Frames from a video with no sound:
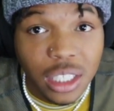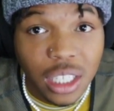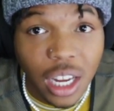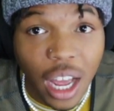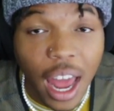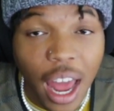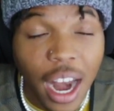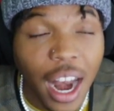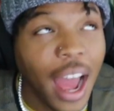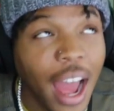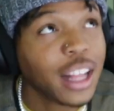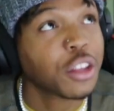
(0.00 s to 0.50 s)

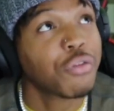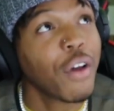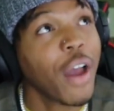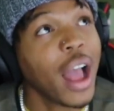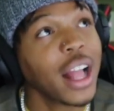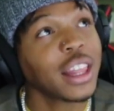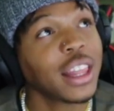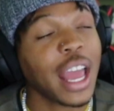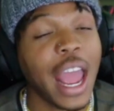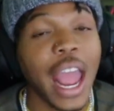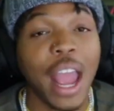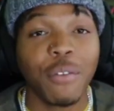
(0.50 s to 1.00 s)
and like the
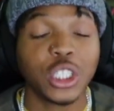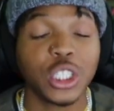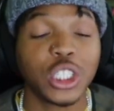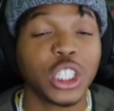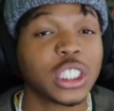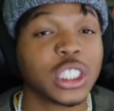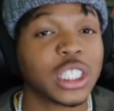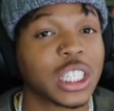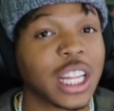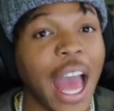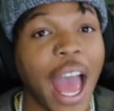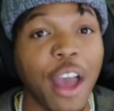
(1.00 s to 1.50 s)
fact that anyone's
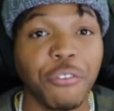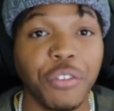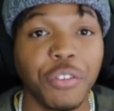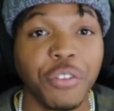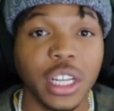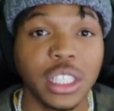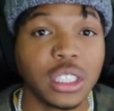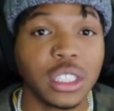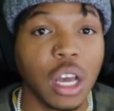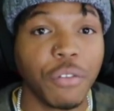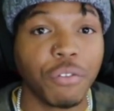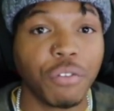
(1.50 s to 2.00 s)
just laughing
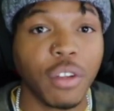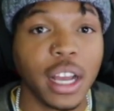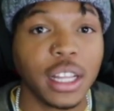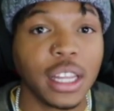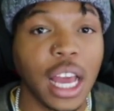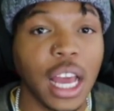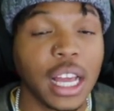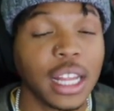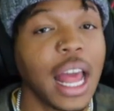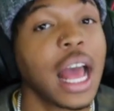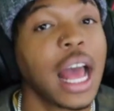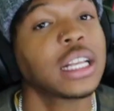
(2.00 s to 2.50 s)
and stuff like
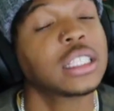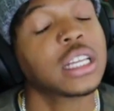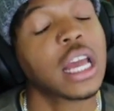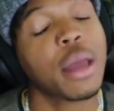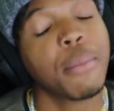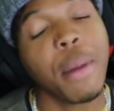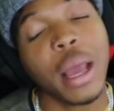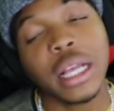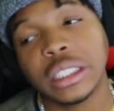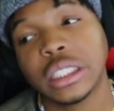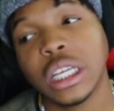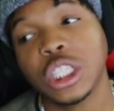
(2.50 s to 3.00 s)
that, that's it
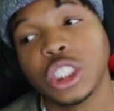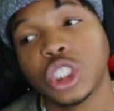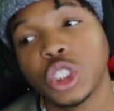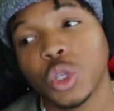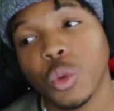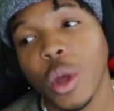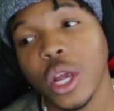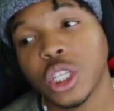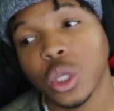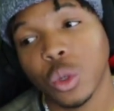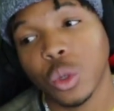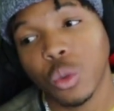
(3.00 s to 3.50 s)
makes the
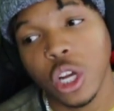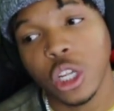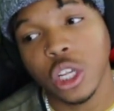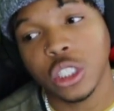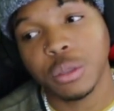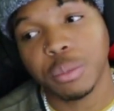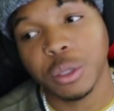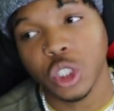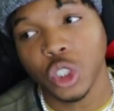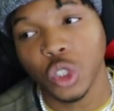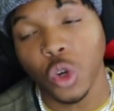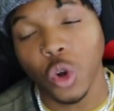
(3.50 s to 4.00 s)
situation worse.
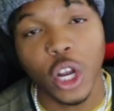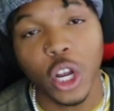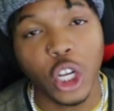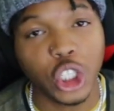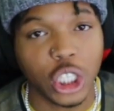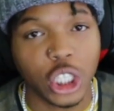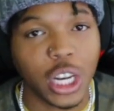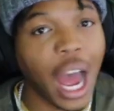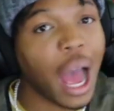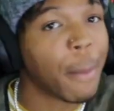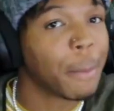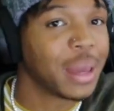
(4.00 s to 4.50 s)
But Shorty should
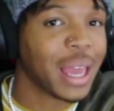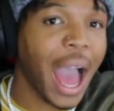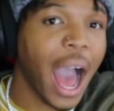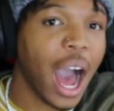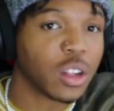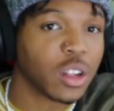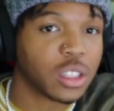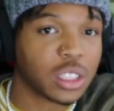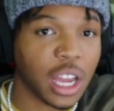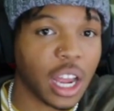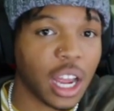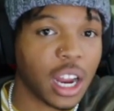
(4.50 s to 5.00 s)
not be
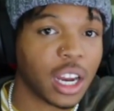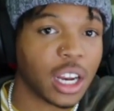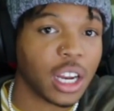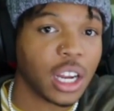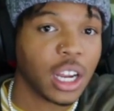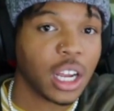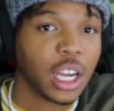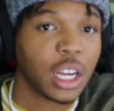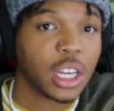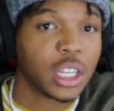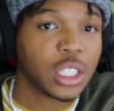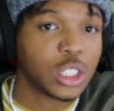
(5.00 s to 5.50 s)
out there
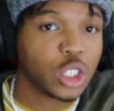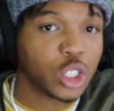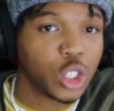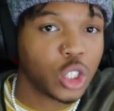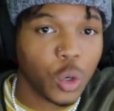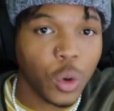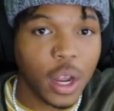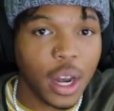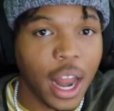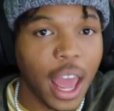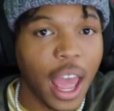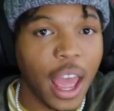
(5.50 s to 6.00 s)

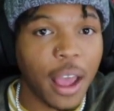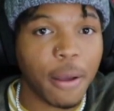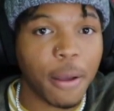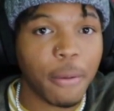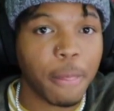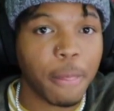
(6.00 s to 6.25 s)
doing that.